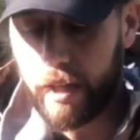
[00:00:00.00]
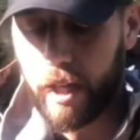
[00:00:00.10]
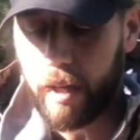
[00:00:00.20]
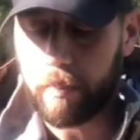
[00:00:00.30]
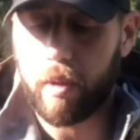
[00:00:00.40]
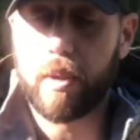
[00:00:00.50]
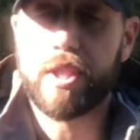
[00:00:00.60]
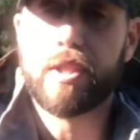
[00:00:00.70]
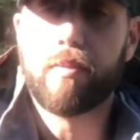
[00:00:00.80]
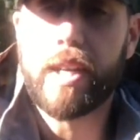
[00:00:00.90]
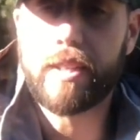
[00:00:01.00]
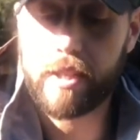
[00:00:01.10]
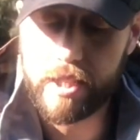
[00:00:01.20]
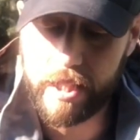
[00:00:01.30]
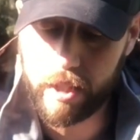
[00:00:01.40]
Of course, right there,
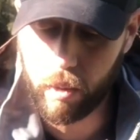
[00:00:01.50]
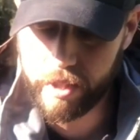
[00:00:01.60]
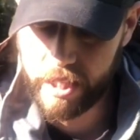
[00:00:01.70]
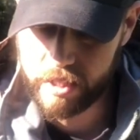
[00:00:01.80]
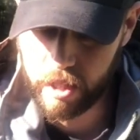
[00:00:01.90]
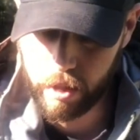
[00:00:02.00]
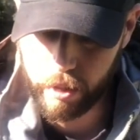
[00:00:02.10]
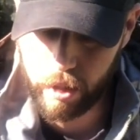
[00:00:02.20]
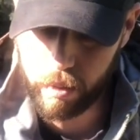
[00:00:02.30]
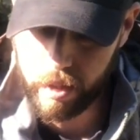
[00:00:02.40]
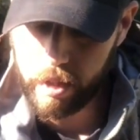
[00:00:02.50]
it's got the Gore-Tex logo.